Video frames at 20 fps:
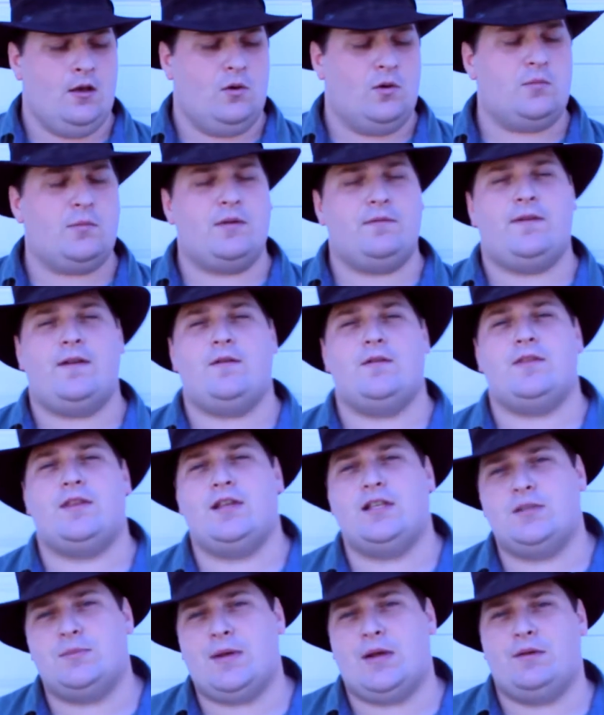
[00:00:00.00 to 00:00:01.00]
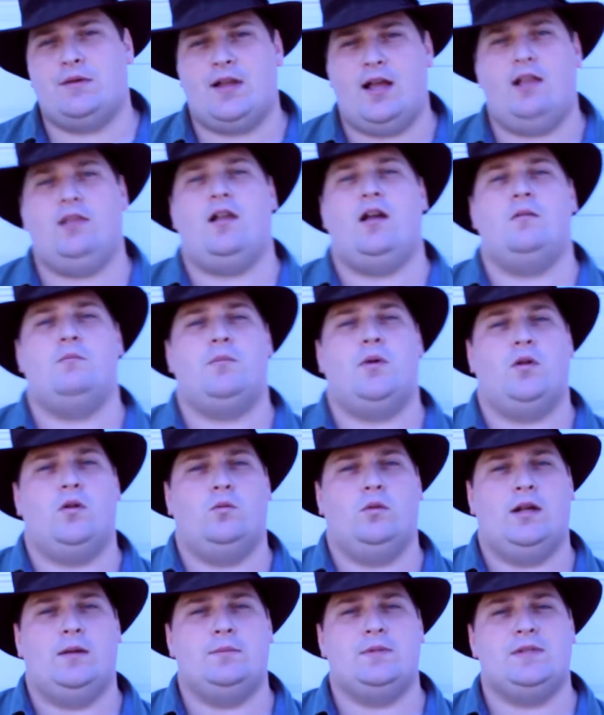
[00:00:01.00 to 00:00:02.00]
One of my favorite things about nylon
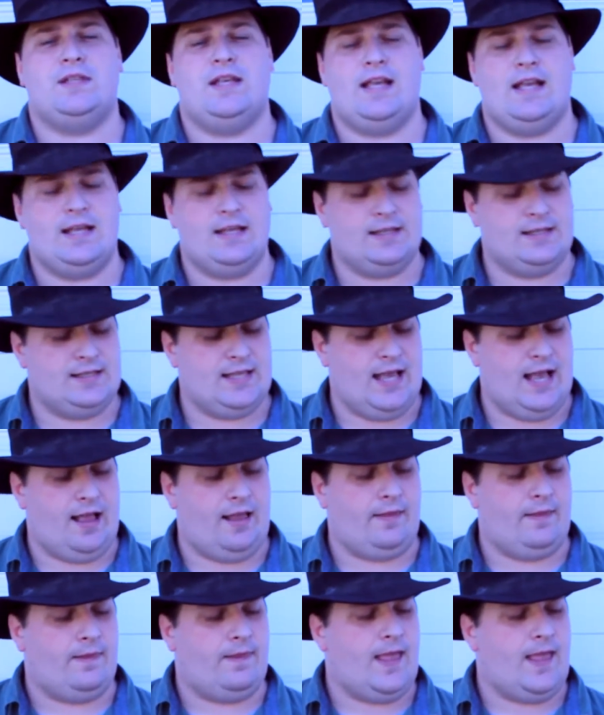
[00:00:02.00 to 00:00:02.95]
bullwhips is that